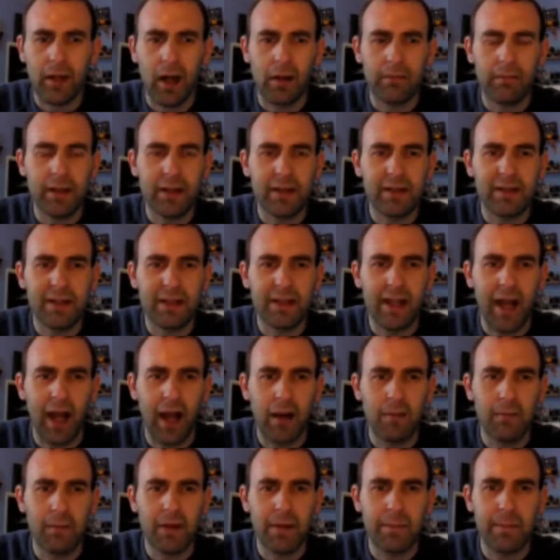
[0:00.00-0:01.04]
I can't really
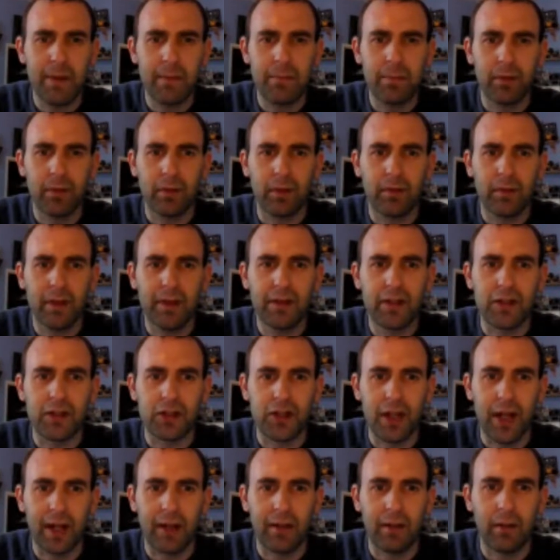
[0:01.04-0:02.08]
see how many people are in
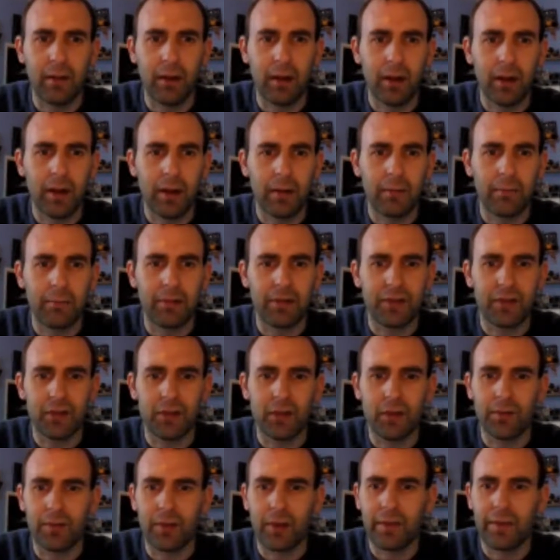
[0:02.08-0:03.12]
the chat, um,
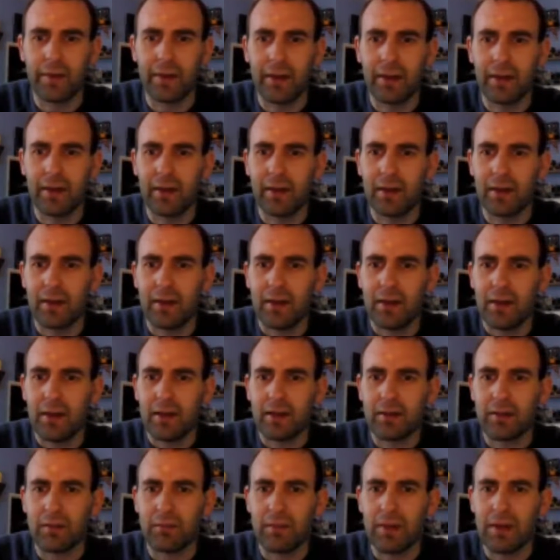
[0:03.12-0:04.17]
sort of on here.
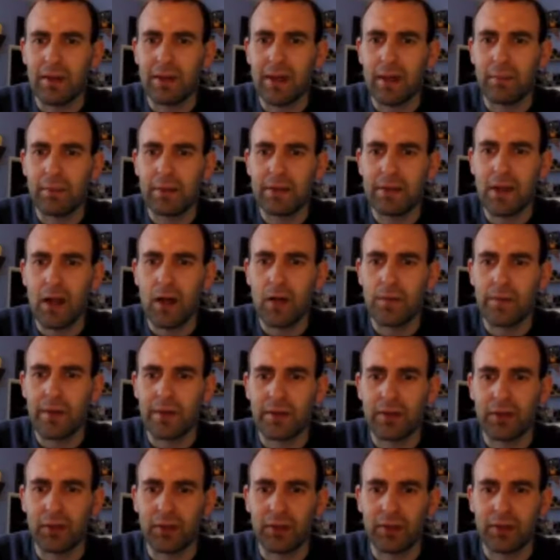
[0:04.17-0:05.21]
It's not really letting me know
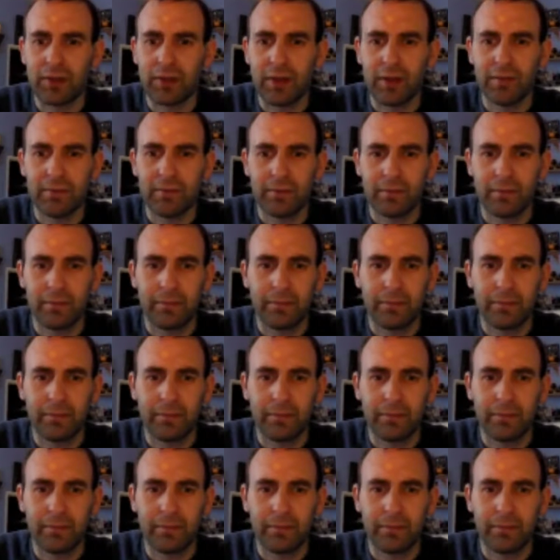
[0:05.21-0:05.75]
this sort of stuff.